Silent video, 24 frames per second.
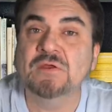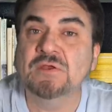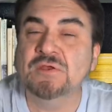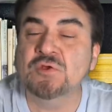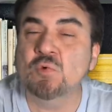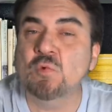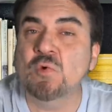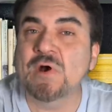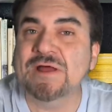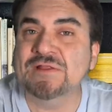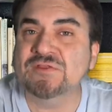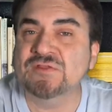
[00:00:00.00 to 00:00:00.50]

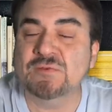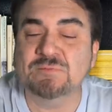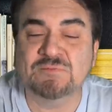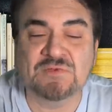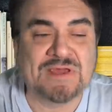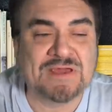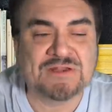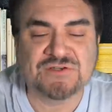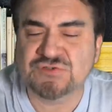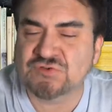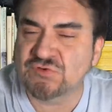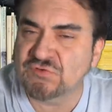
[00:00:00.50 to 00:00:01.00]
You want them
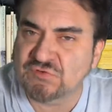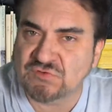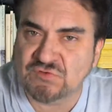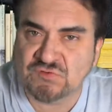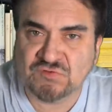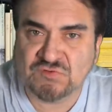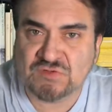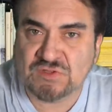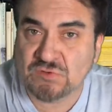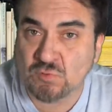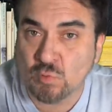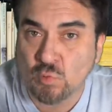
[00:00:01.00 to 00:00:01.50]
not just to
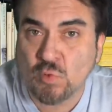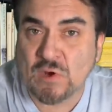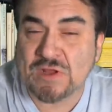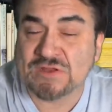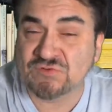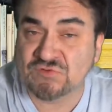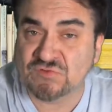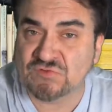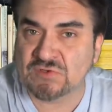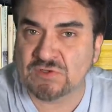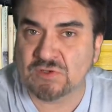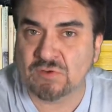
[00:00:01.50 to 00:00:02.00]
see the
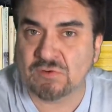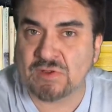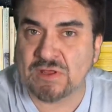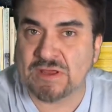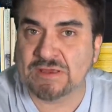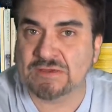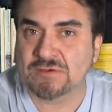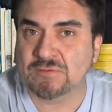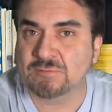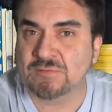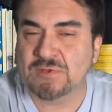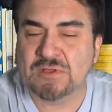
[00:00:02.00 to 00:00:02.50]
one single
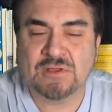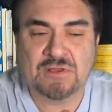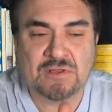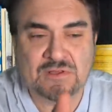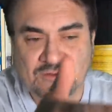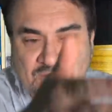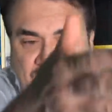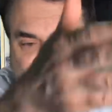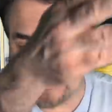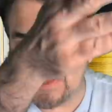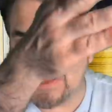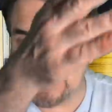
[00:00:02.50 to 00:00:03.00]
item
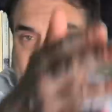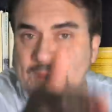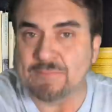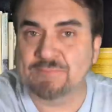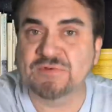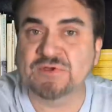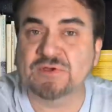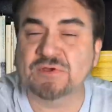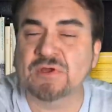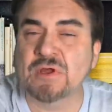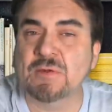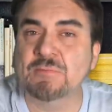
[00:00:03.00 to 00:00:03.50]
that they
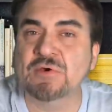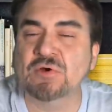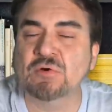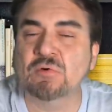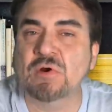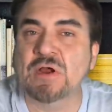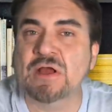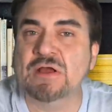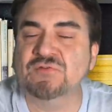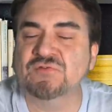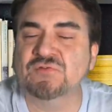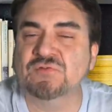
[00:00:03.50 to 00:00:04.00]
happen to come
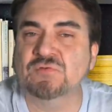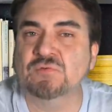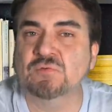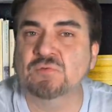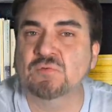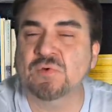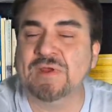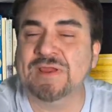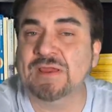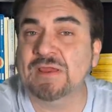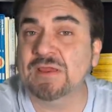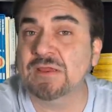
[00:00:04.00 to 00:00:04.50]
across
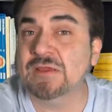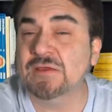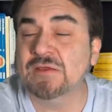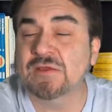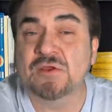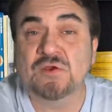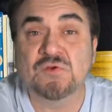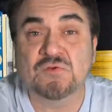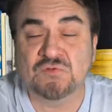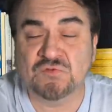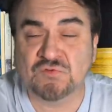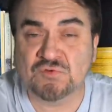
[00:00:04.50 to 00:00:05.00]
through a
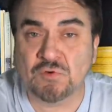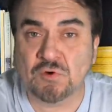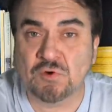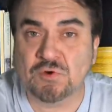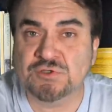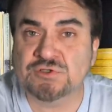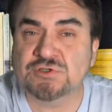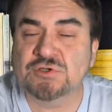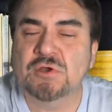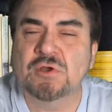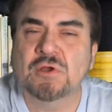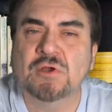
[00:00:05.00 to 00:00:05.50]

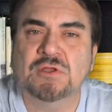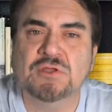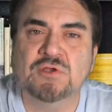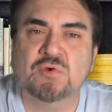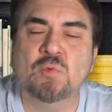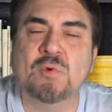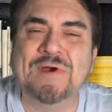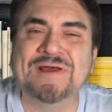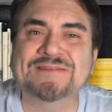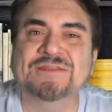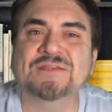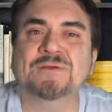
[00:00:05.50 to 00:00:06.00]
search,
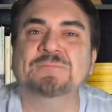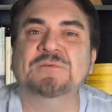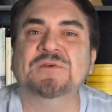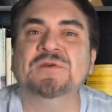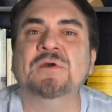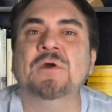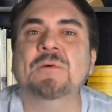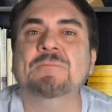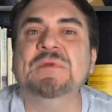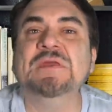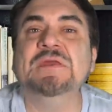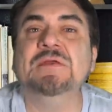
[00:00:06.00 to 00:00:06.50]
you want them to
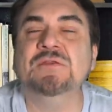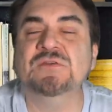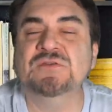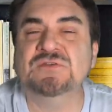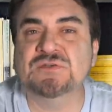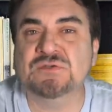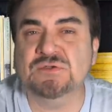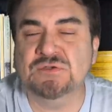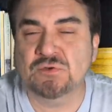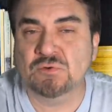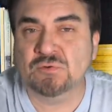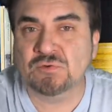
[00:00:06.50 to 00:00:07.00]
come
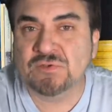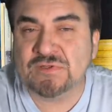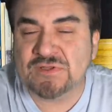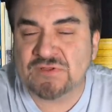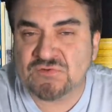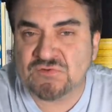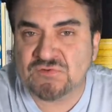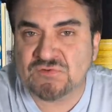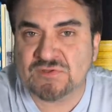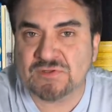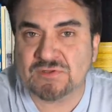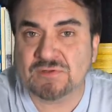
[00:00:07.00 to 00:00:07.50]
into your
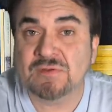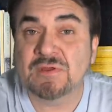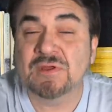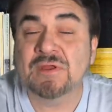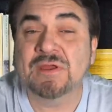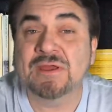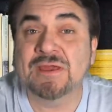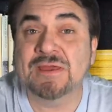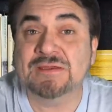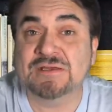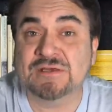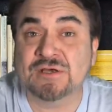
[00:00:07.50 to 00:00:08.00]
listing
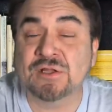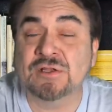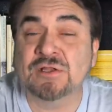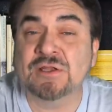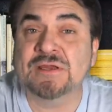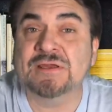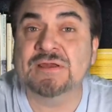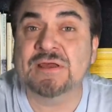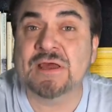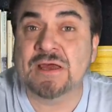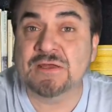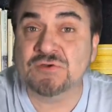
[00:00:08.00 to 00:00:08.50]
and
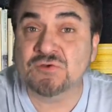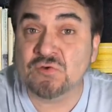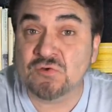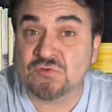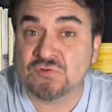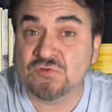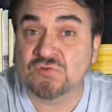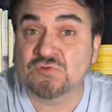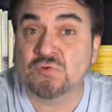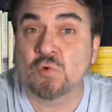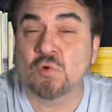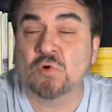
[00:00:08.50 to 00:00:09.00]
click on your
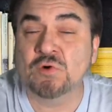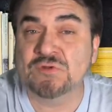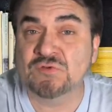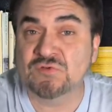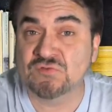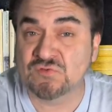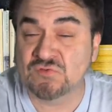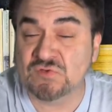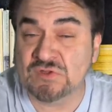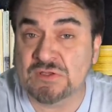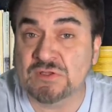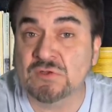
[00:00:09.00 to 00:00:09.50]
store to
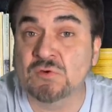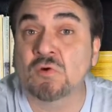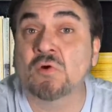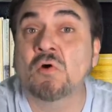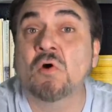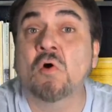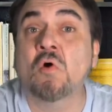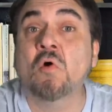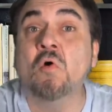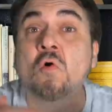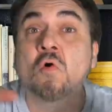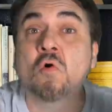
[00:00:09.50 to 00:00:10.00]
see
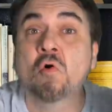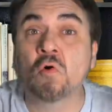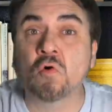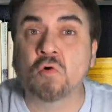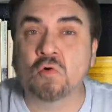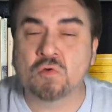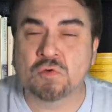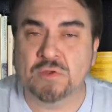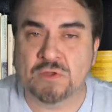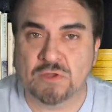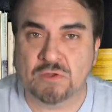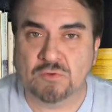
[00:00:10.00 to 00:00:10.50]
your
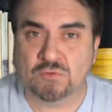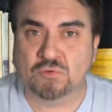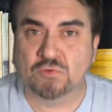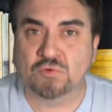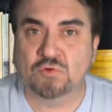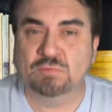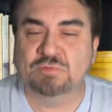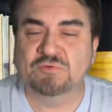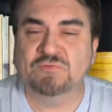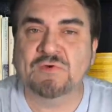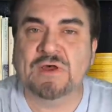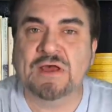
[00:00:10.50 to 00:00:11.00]
whole
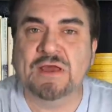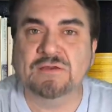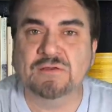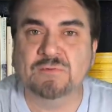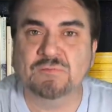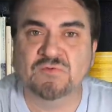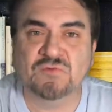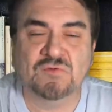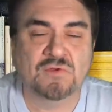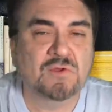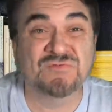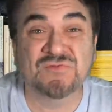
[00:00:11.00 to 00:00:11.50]
group of
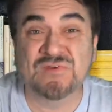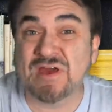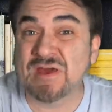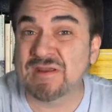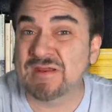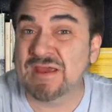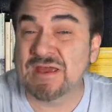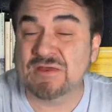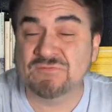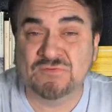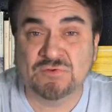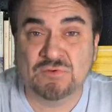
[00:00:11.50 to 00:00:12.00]
items. You've got
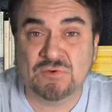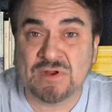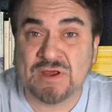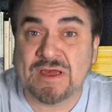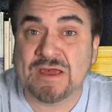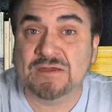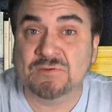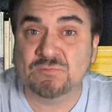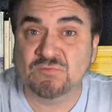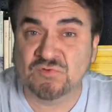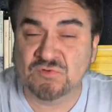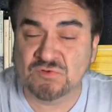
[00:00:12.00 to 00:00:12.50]
to have good
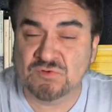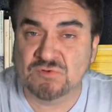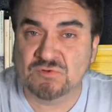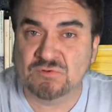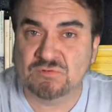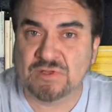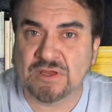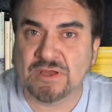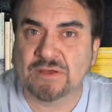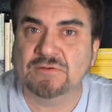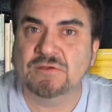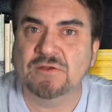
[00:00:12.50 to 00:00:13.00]
items to do
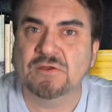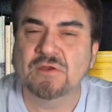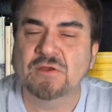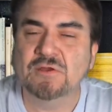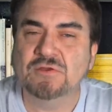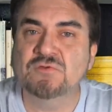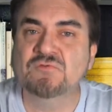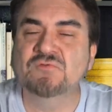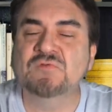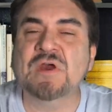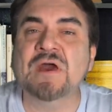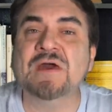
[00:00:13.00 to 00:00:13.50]
that.
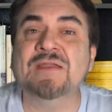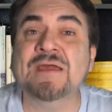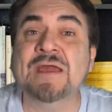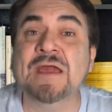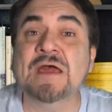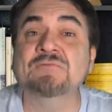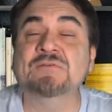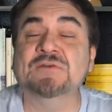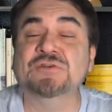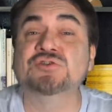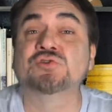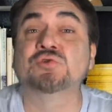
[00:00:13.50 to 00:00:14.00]
You've got to
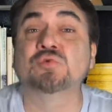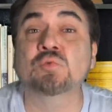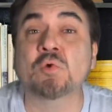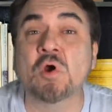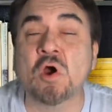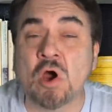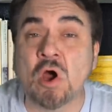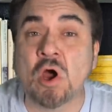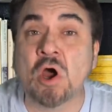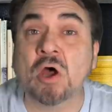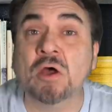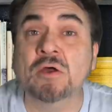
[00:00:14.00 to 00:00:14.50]
have a
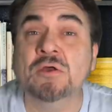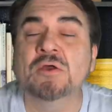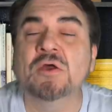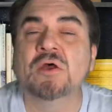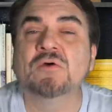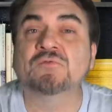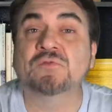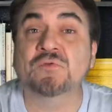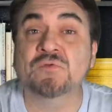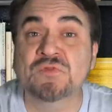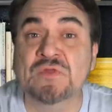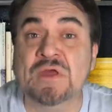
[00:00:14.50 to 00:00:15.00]
draw
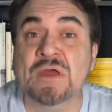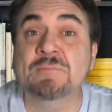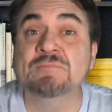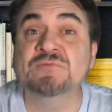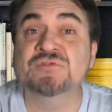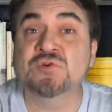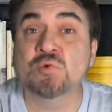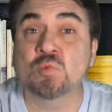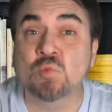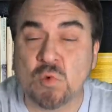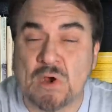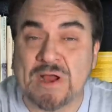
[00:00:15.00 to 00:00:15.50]
for them
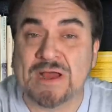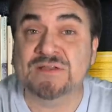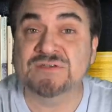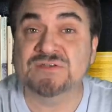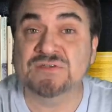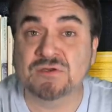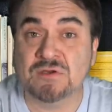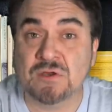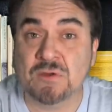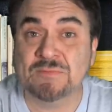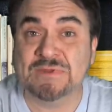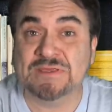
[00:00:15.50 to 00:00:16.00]
to want
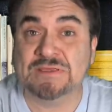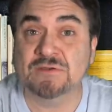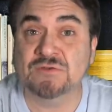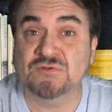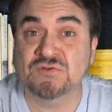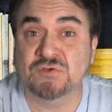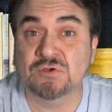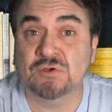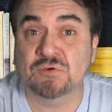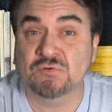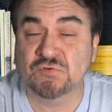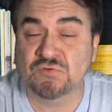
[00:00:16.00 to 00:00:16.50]
to come
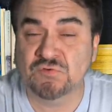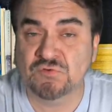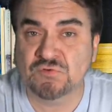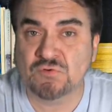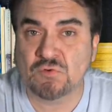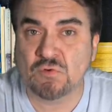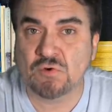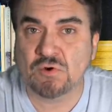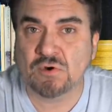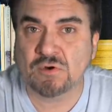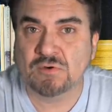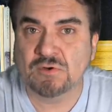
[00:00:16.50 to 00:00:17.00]
into your
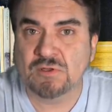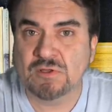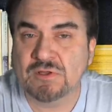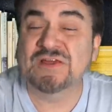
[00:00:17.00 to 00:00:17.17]
store.